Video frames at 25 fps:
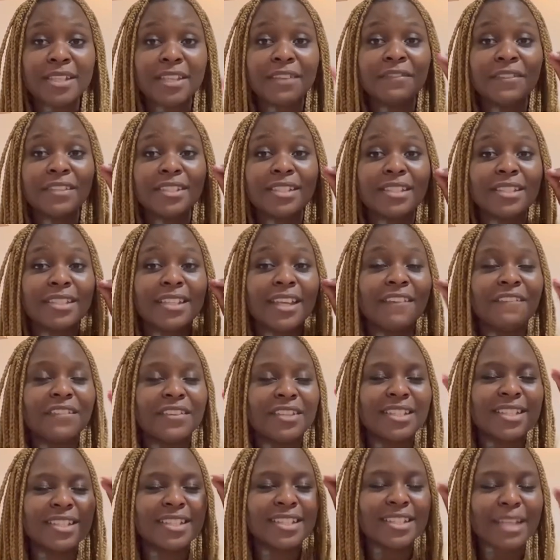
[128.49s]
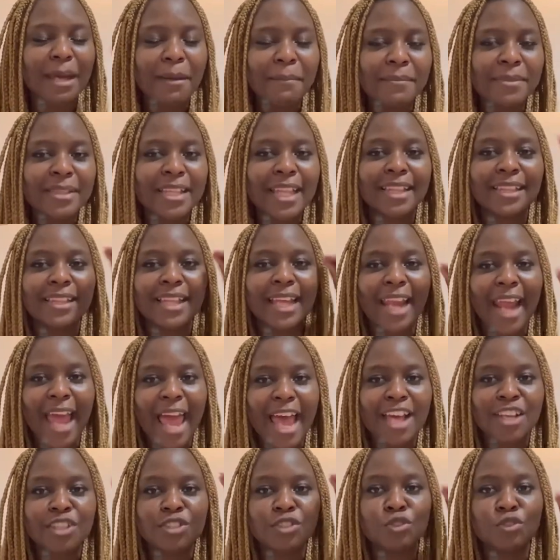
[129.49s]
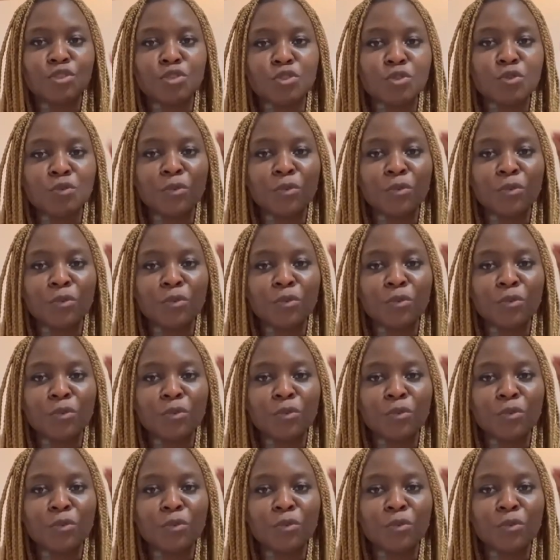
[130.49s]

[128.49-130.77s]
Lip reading: if it's something that has to do